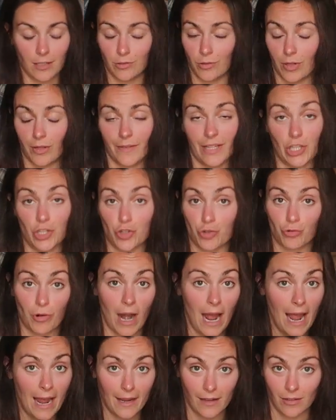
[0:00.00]
I don't even
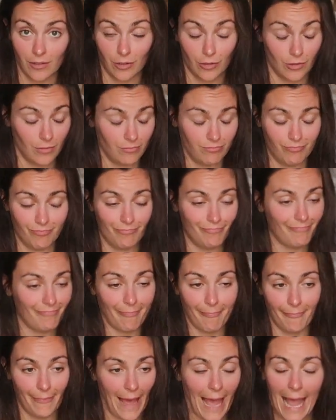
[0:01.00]
try, you know,
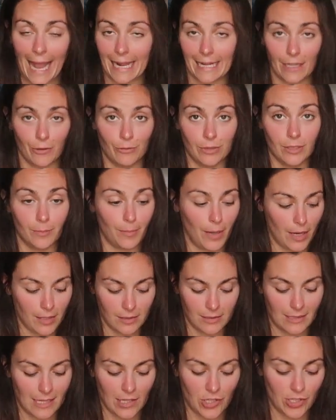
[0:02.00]
haggle it with the
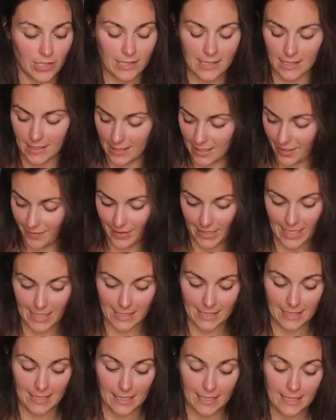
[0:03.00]
bottoms. I just leave it
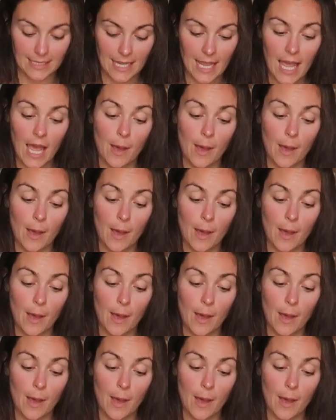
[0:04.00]
as it is.